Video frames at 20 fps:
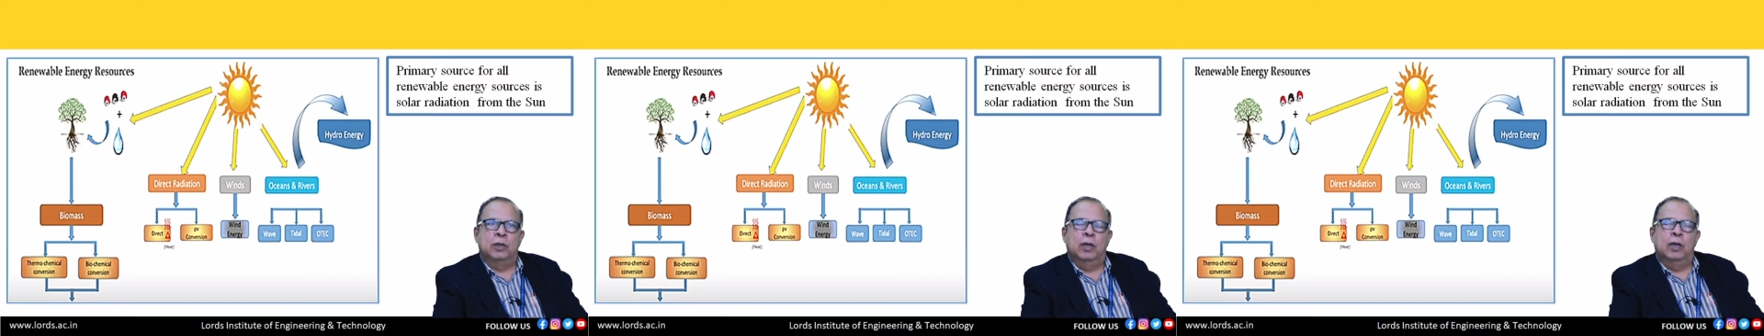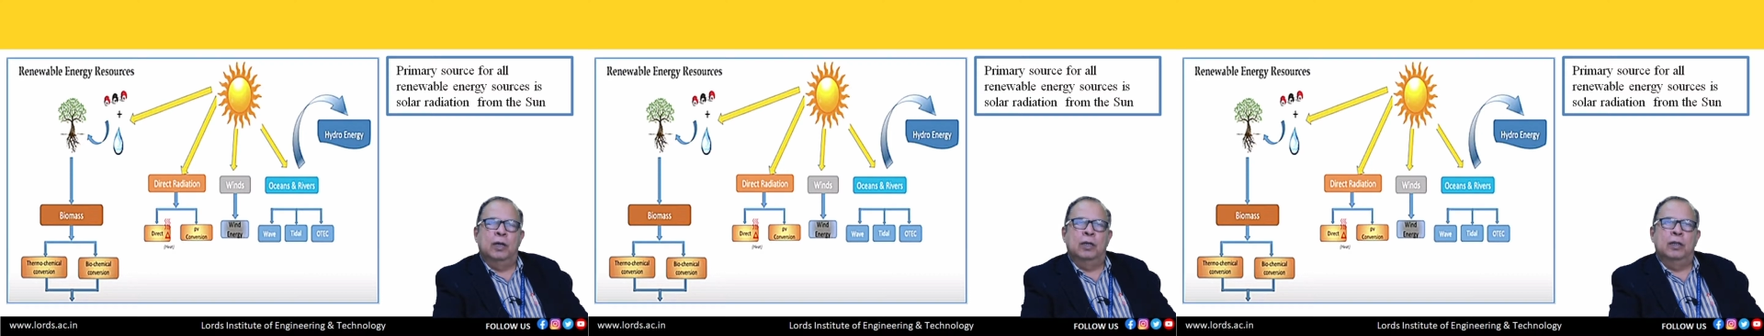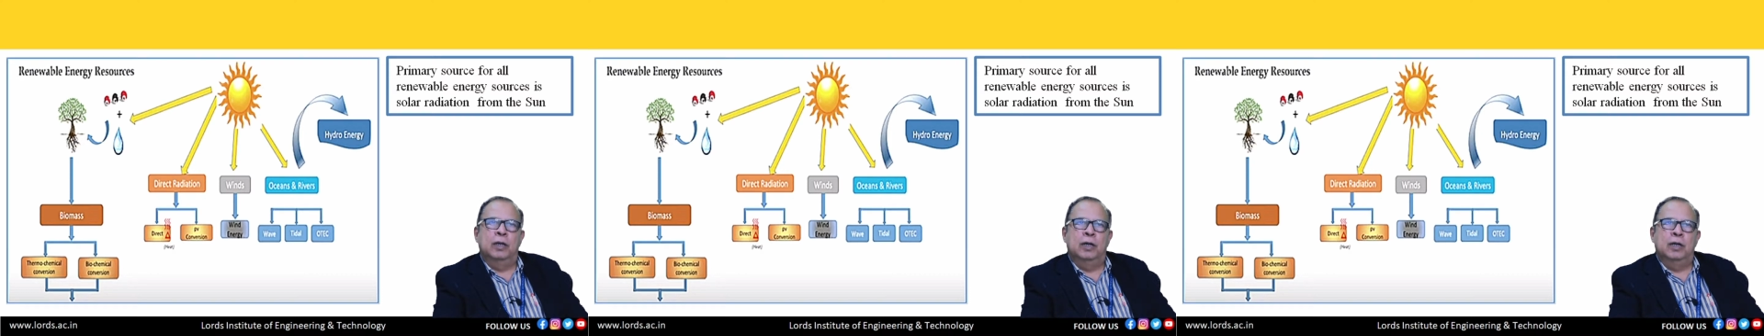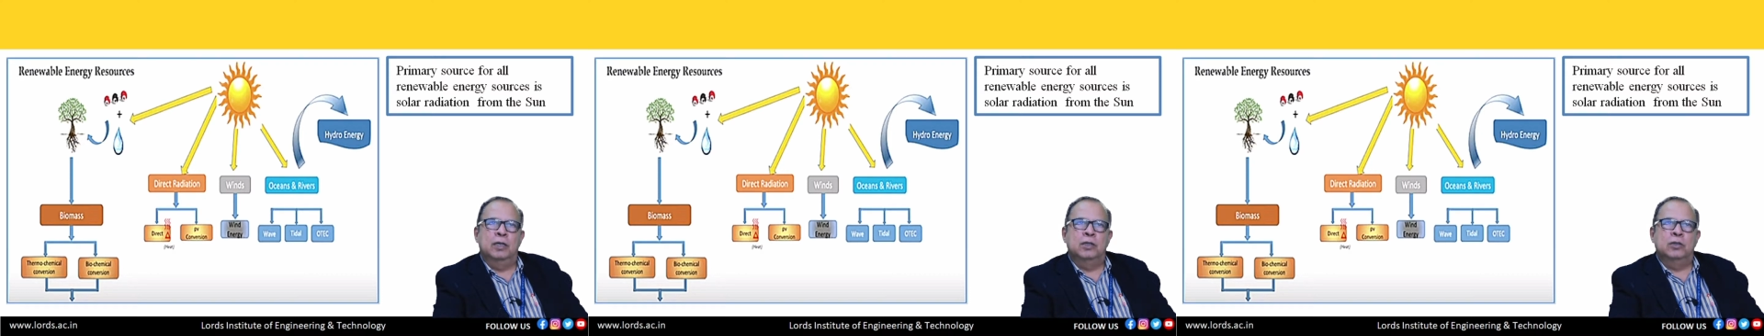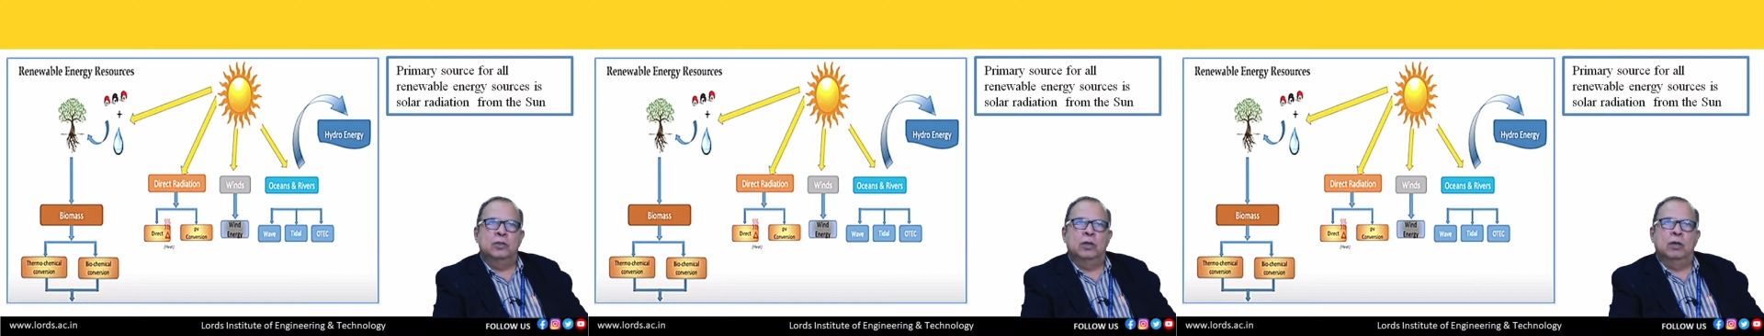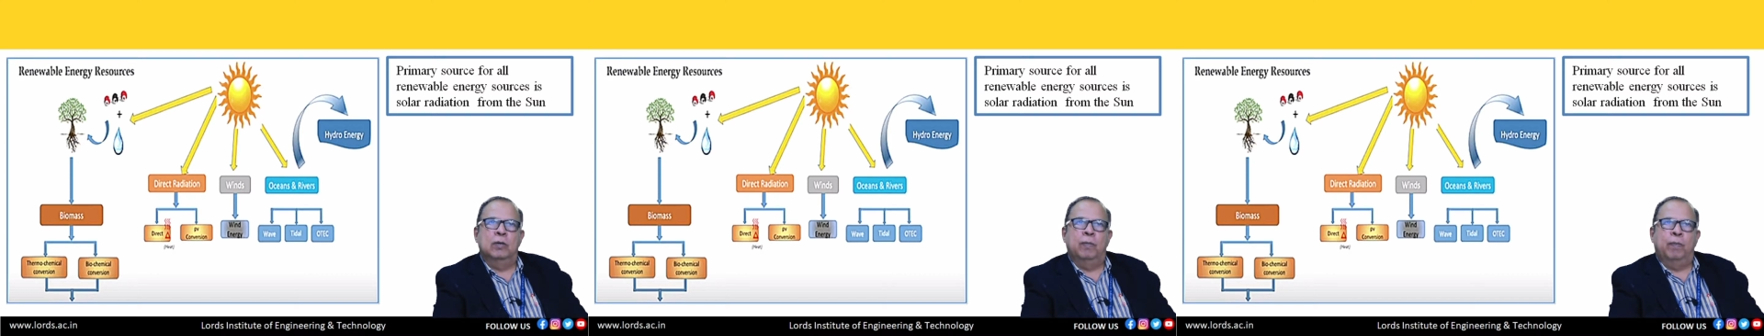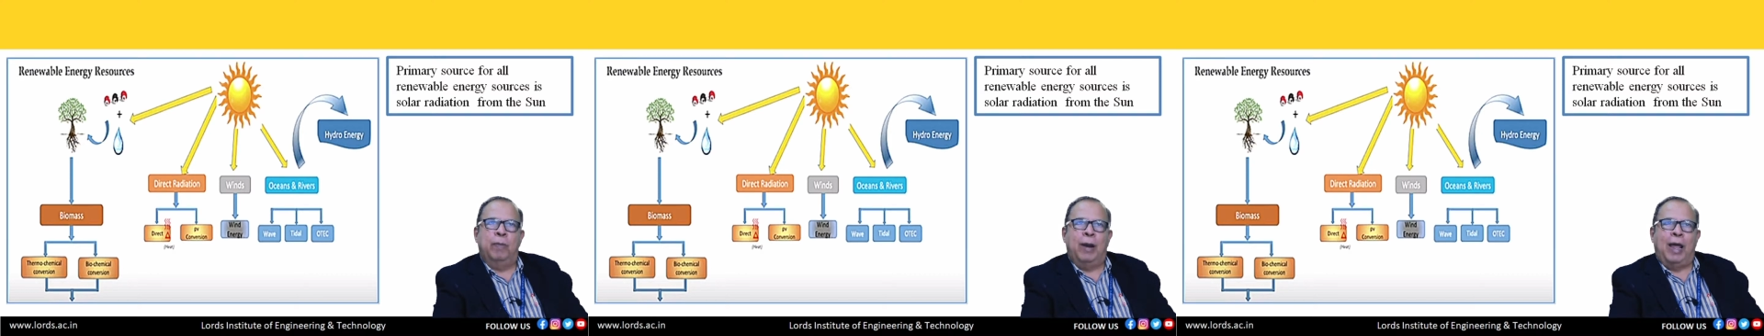that is
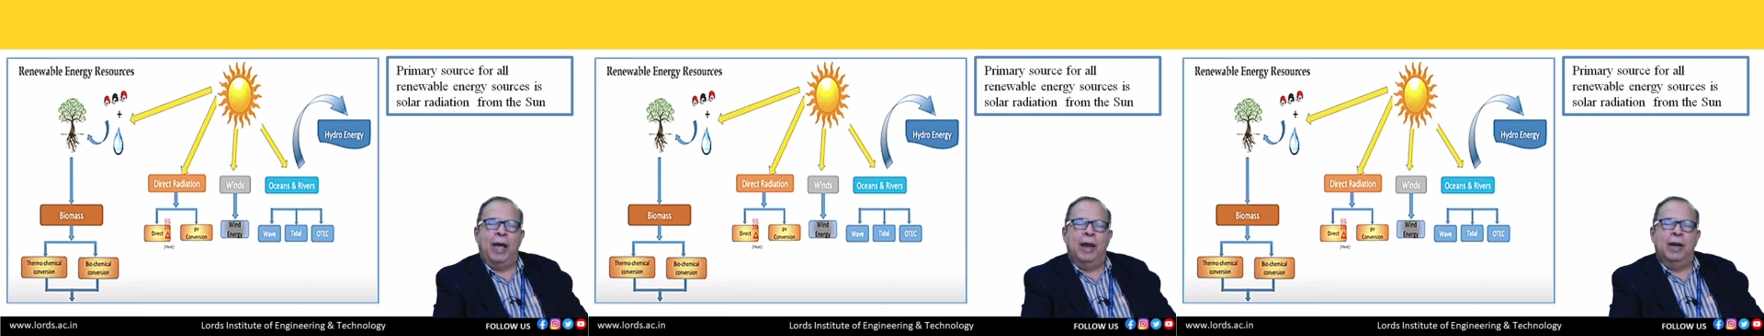plants